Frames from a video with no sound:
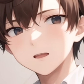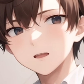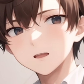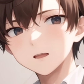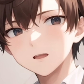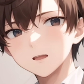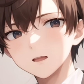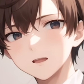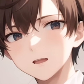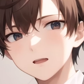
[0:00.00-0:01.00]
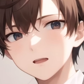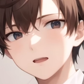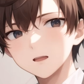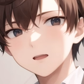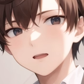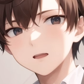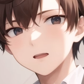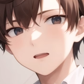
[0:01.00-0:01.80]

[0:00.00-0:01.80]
(no one is talking)